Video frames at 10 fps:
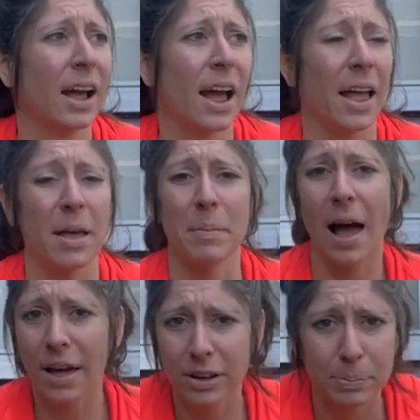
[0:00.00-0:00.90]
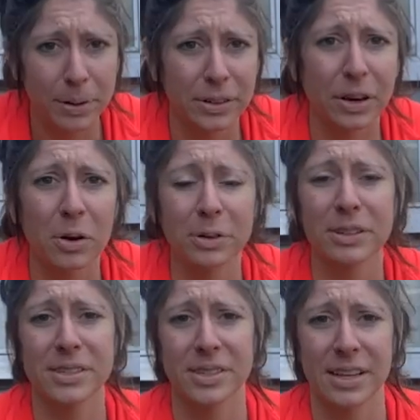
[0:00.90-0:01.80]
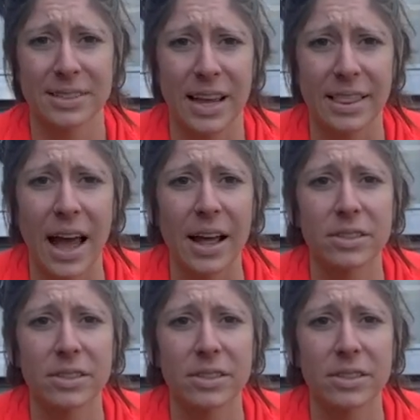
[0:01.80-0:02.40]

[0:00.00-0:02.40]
other bird owners, things like that.